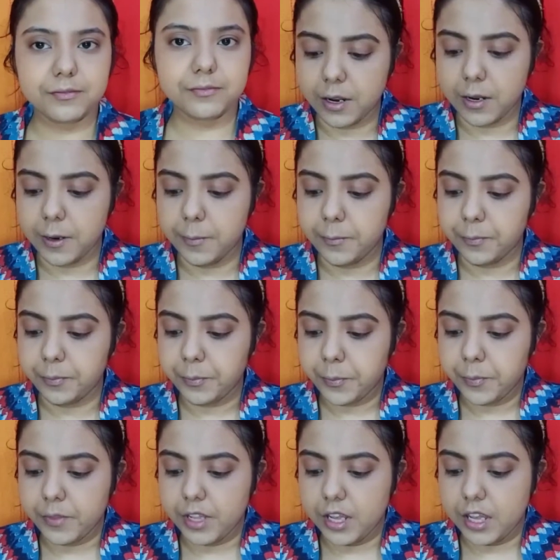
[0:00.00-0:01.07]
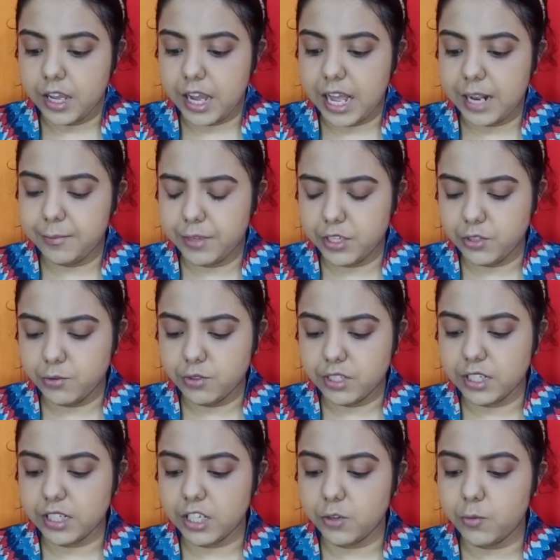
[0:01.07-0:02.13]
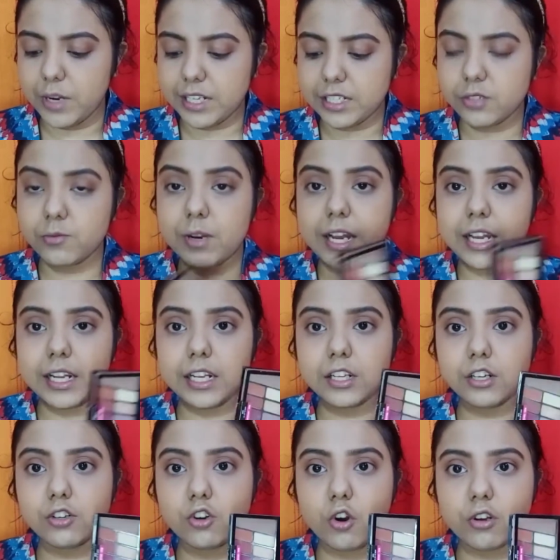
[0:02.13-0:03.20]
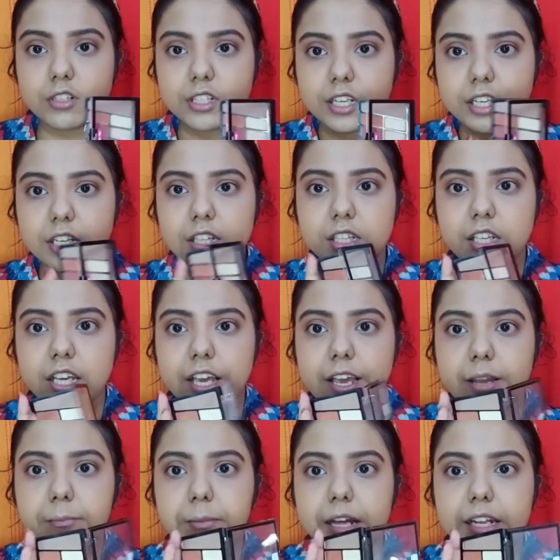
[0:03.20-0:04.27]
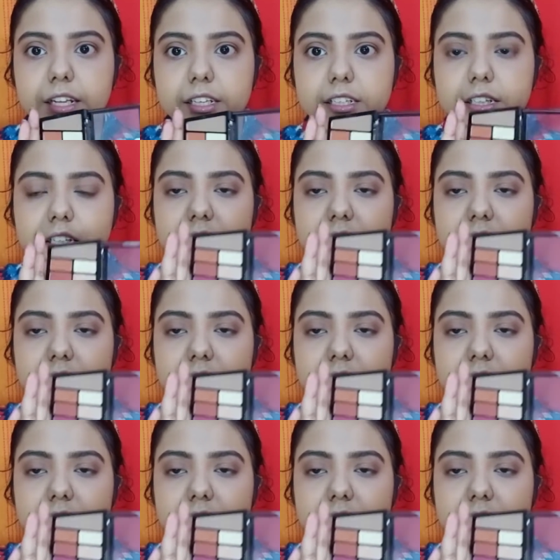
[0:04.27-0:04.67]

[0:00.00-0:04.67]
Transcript: I'll be using the Wet n Wild Rose in the Air palette.